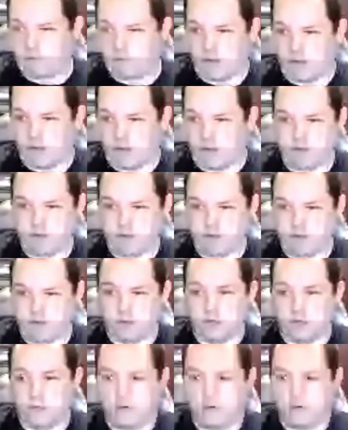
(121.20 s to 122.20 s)
time
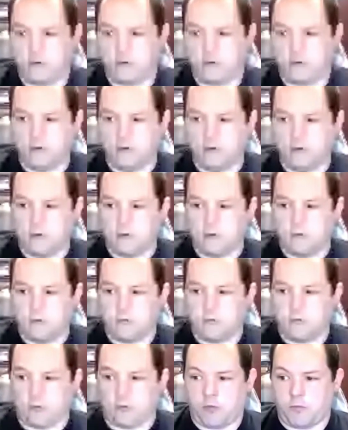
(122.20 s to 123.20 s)
consuming.
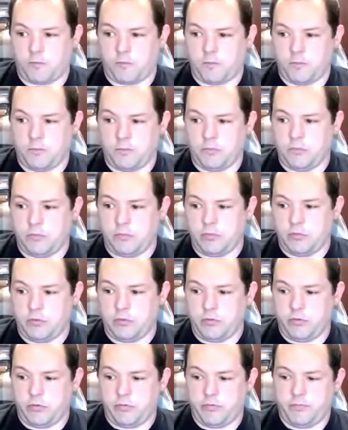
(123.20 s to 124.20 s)
So
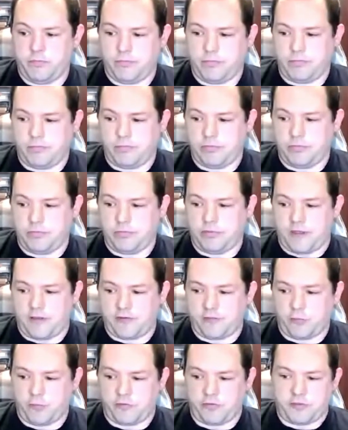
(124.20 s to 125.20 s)

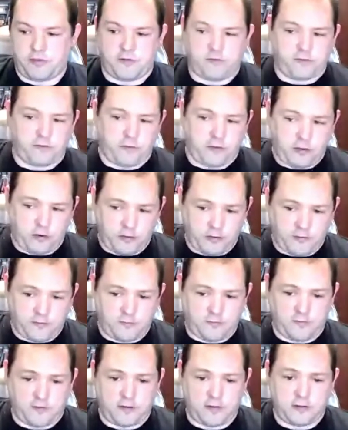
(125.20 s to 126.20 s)
that's what the security
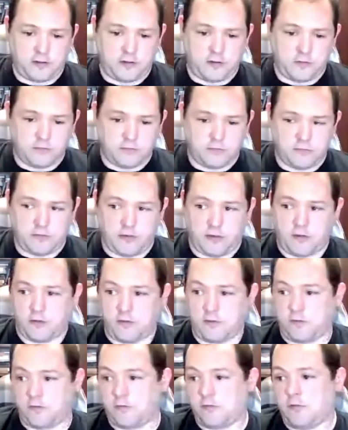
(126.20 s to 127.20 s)
SIG
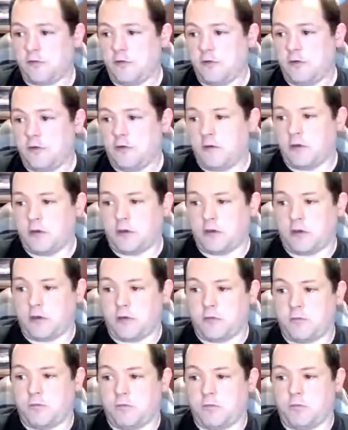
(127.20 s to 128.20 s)
does.
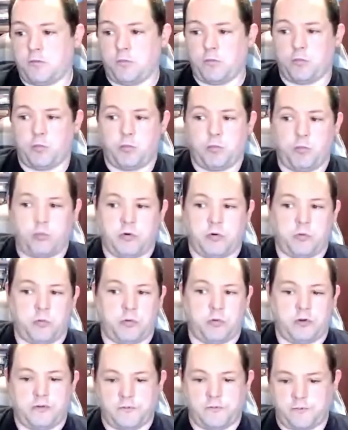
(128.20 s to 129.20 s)
We're
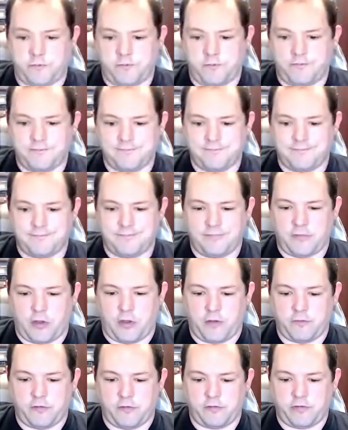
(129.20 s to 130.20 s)
one of,
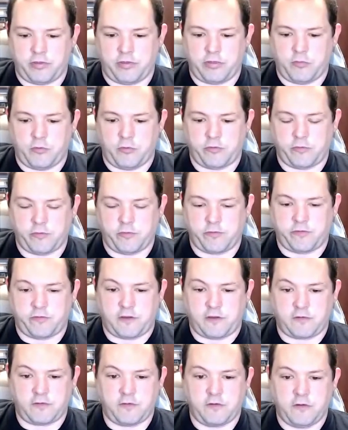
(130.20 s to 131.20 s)
obviously, the multiple
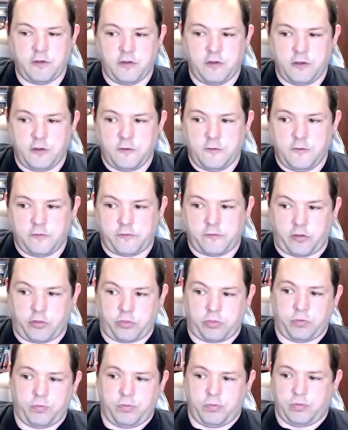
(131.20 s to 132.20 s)
SIGs. So I
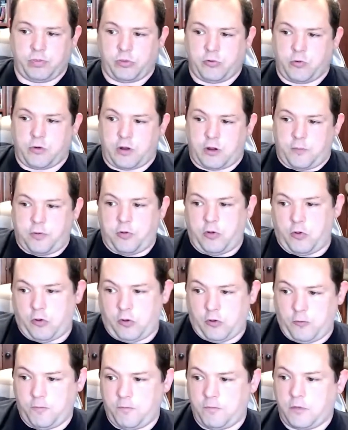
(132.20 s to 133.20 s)
threw out a
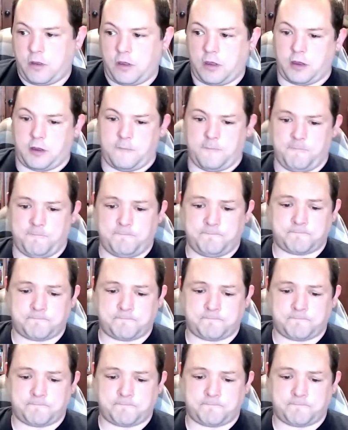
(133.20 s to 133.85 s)
poll, and